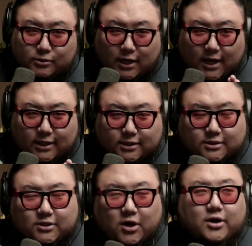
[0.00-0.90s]
at the
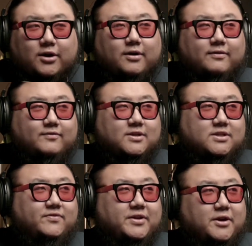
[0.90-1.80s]
start of this
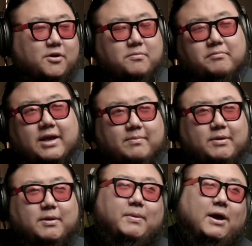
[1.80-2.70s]
video,
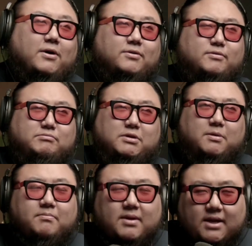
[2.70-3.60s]
maybe about a
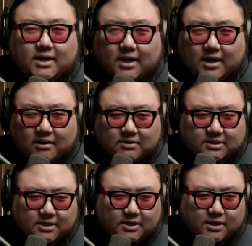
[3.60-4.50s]
minute in, I was
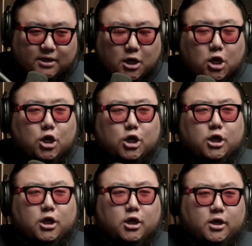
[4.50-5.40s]
thinking,
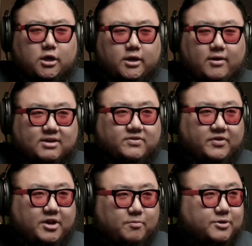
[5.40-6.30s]
you know, as a
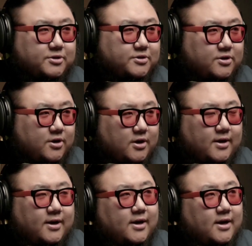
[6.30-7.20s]
video producer,
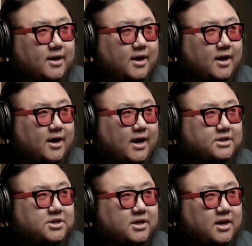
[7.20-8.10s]
I
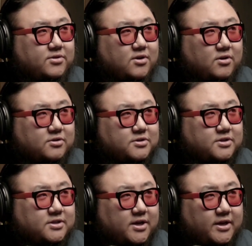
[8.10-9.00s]
check out the Kulture
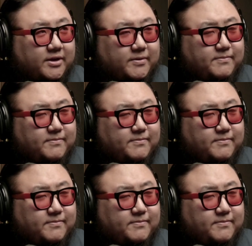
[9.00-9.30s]
Study,